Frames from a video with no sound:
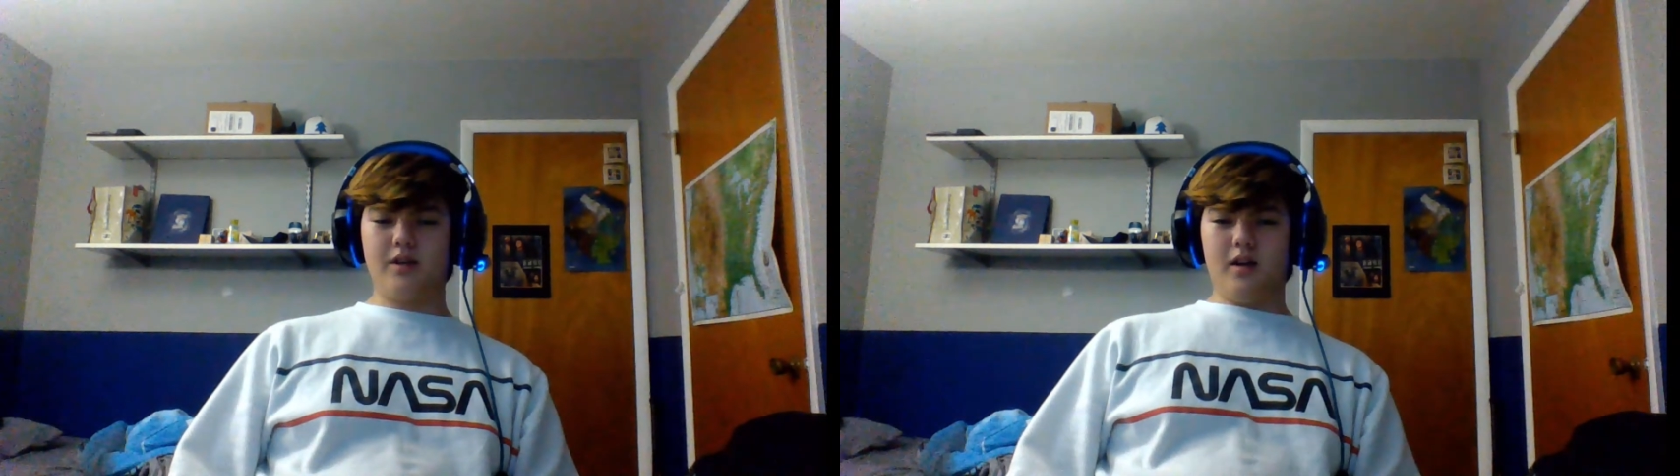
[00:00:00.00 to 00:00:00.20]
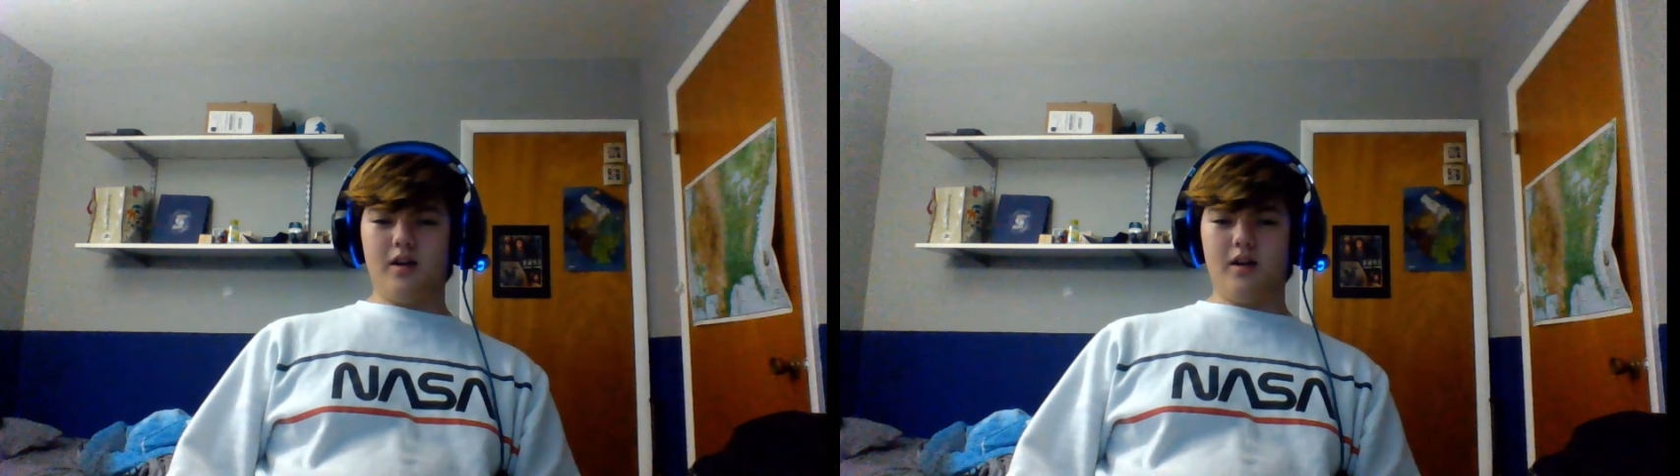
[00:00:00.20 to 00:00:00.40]

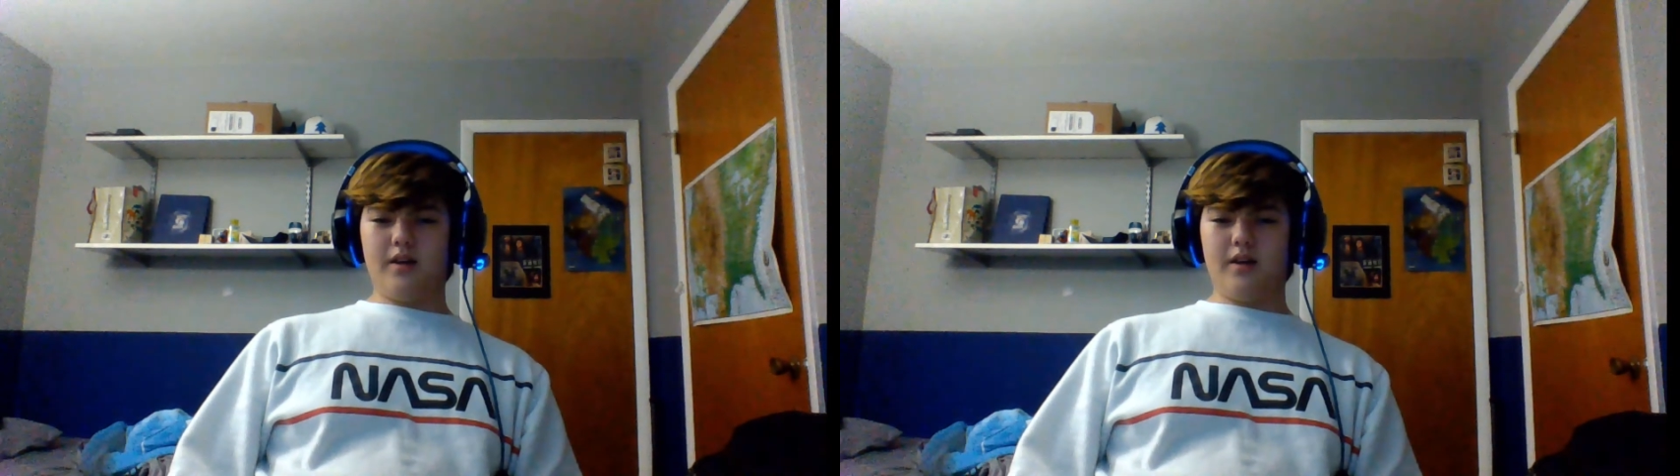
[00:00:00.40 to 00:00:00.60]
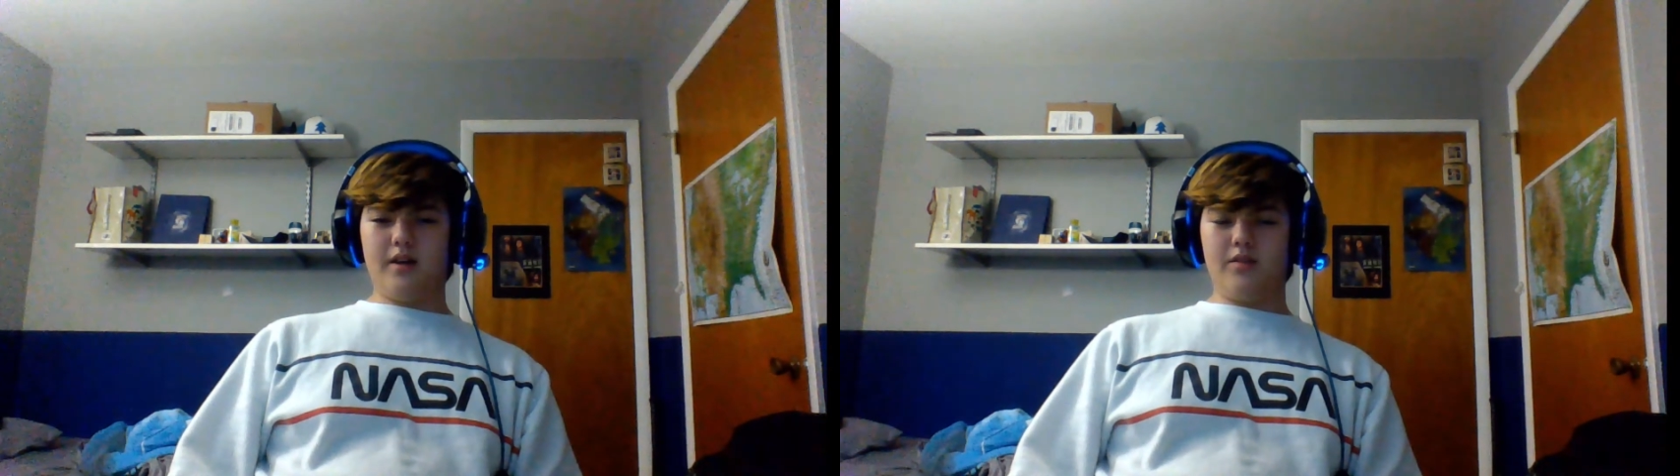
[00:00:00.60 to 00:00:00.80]
Leave a
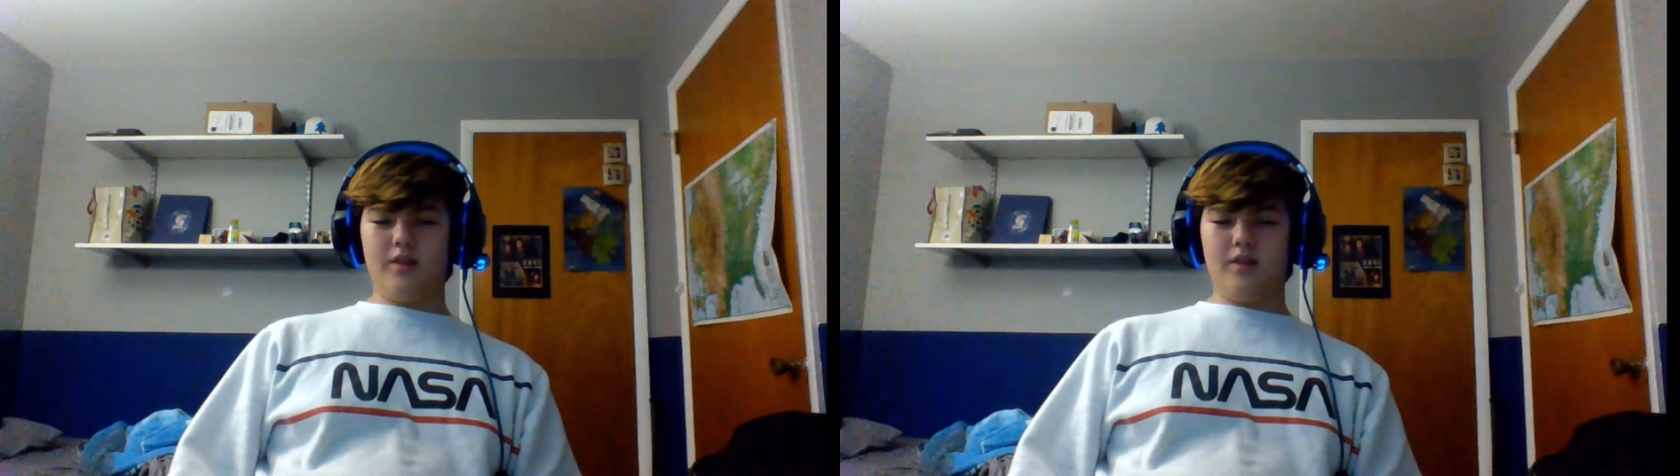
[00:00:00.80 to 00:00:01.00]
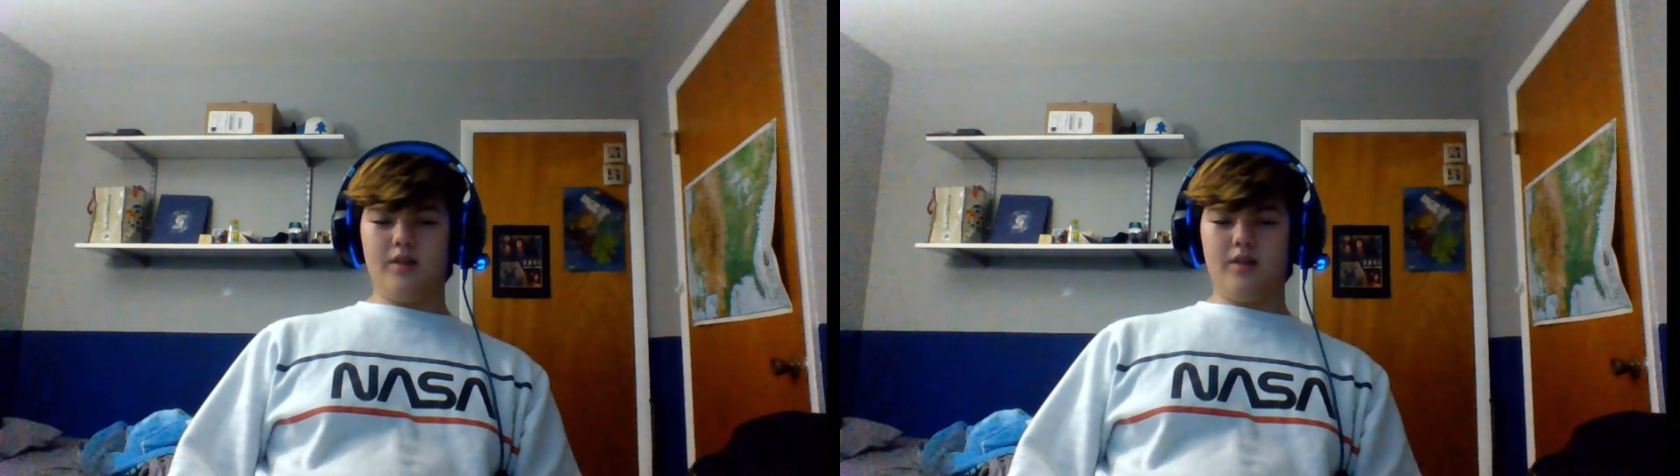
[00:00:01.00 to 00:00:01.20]
like if you
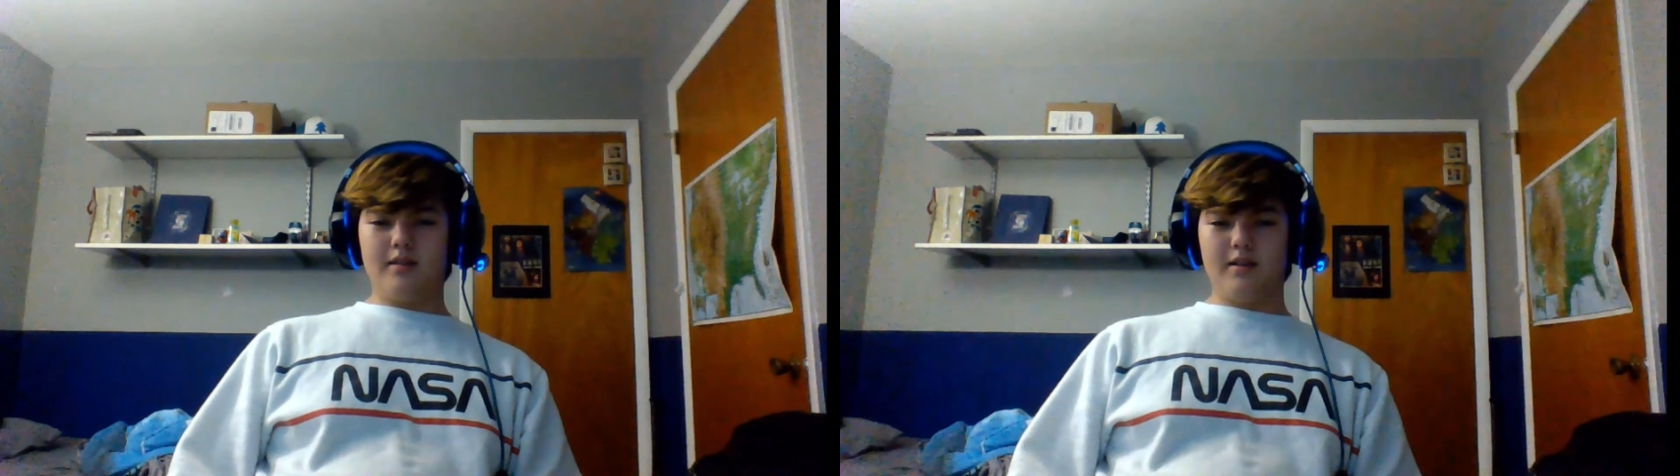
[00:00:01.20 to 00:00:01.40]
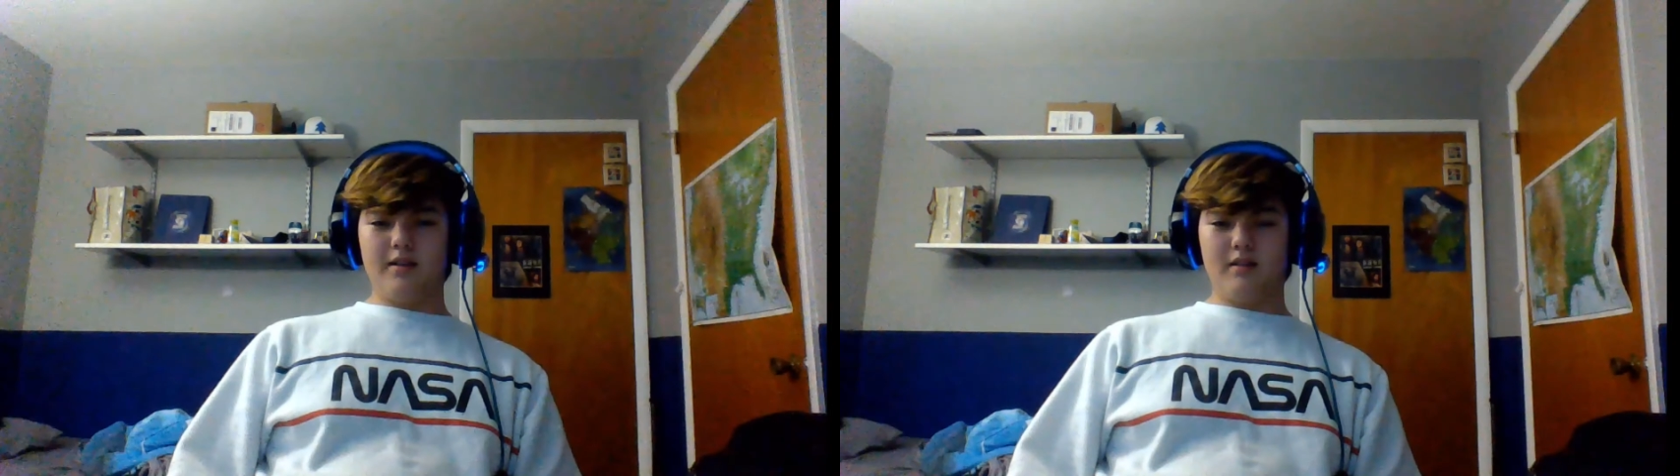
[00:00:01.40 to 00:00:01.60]
liked
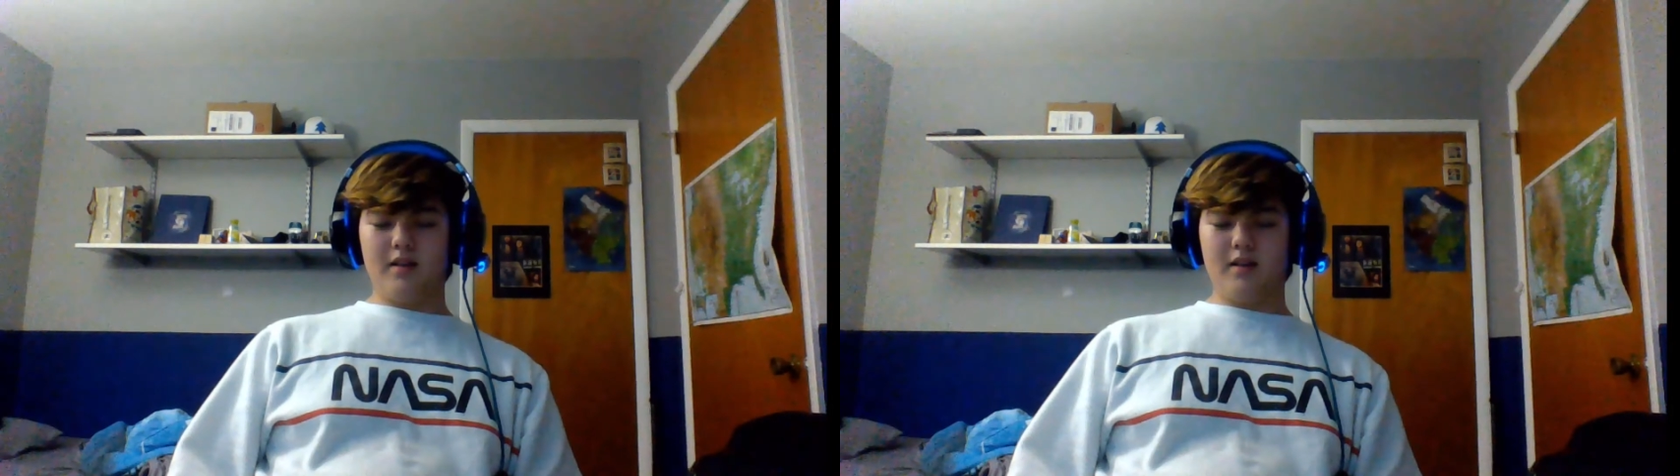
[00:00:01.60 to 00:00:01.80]
this.